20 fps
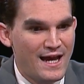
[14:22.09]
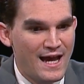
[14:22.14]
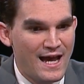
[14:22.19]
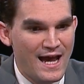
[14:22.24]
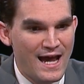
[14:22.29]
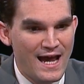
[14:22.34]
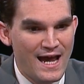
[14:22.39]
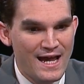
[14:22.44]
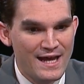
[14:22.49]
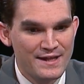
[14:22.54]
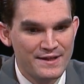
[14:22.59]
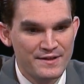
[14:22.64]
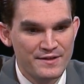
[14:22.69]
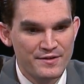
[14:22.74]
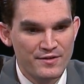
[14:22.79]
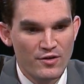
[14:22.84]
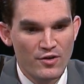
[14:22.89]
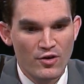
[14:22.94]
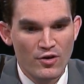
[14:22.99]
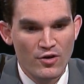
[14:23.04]

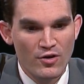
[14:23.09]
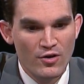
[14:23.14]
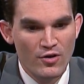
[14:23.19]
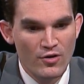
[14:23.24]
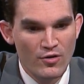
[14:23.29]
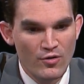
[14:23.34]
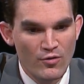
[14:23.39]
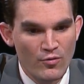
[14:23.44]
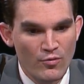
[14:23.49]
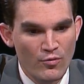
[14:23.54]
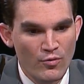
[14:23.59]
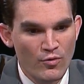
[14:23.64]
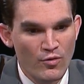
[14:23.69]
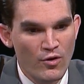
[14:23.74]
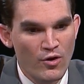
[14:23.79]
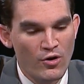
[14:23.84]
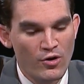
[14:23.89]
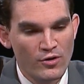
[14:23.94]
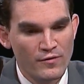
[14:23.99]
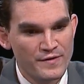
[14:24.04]
And
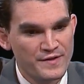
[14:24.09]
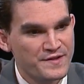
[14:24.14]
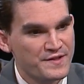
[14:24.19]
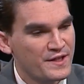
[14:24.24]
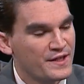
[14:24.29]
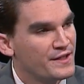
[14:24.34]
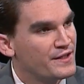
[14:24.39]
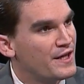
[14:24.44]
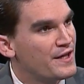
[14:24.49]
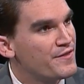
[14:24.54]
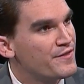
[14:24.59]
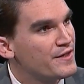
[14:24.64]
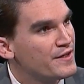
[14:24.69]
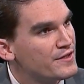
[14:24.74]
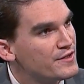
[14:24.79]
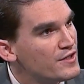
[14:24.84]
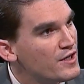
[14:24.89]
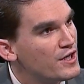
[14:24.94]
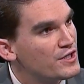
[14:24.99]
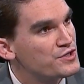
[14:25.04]
all of a sudden I think,
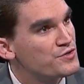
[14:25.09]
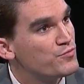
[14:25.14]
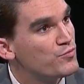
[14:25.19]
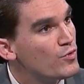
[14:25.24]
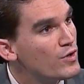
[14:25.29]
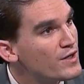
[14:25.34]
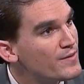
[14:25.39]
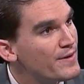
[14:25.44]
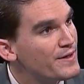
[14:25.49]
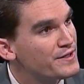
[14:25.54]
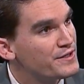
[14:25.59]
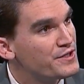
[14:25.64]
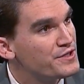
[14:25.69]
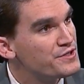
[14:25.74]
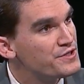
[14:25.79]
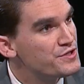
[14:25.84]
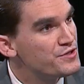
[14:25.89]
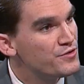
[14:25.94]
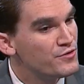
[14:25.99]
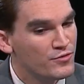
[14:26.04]
gosh, what am I going to
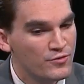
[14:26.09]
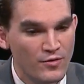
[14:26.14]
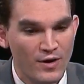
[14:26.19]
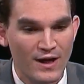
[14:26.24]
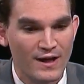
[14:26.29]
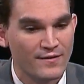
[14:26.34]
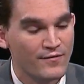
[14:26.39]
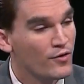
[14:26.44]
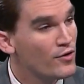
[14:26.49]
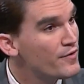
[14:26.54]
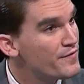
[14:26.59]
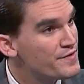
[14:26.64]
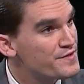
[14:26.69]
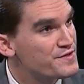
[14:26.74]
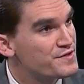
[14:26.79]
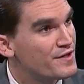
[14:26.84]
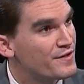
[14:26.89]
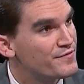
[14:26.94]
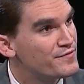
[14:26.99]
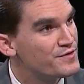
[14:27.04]
do? I have all this
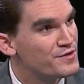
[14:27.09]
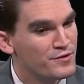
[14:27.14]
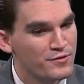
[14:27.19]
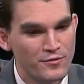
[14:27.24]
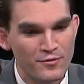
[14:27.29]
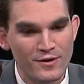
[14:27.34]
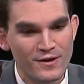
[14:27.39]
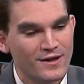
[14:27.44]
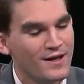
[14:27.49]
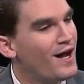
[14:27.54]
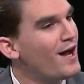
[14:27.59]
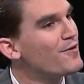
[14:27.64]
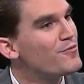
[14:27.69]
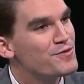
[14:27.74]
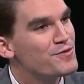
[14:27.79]
stuff due. I